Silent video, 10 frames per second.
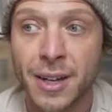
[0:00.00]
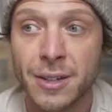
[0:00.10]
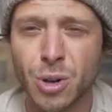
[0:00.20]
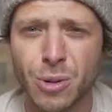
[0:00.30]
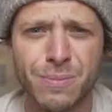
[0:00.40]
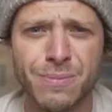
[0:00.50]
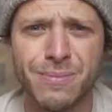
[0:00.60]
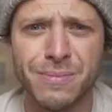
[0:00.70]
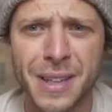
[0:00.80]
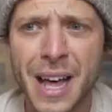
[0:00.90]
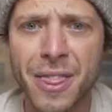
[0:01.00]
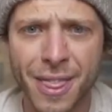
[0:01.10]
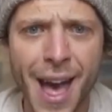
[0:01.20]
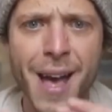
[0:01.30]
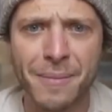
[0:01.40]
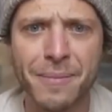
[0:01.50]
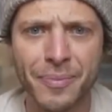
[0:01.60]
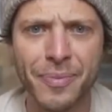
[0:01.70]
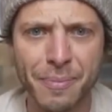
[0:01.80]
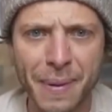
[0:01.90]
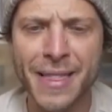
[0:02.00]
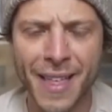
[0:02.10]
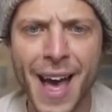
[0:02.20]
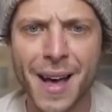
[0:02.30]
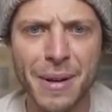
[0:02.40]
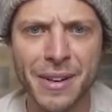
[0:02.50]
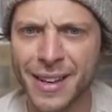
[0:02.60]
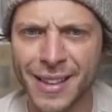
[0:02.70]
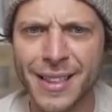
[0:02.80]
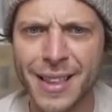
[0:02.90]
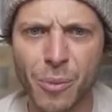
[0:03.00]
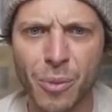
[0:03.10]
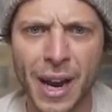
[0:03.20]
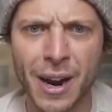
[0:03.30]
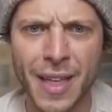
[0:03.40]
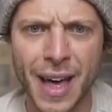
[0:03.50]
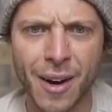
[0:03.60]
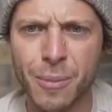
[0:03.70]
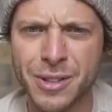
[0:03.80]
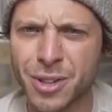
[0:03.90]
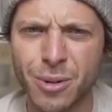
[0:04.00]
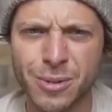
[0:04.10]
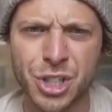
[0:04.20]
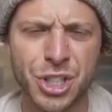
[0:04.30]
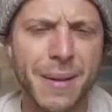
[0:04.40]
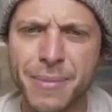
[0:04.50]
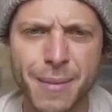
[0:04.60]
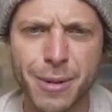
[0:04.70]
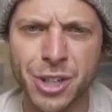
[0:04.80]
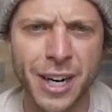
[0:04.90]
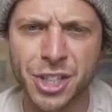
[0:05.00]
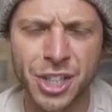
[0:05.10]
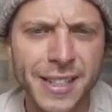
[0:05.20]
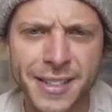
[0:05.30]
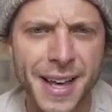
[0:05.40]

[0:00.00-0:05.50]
so let them be them and let them carry that on but don't shame them or try to change